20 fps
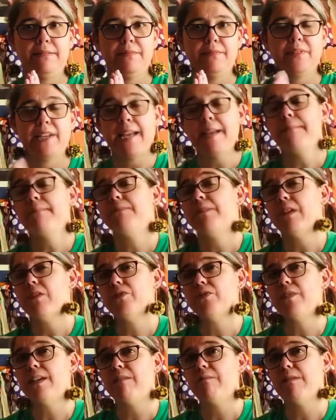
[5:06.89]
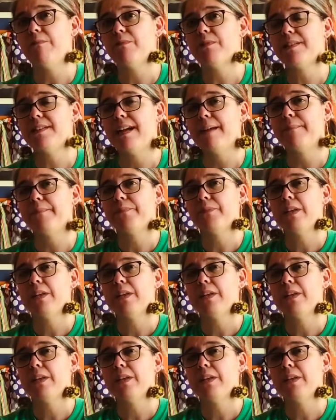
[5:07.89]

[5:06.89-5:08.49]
Okay, I'll do that one more time.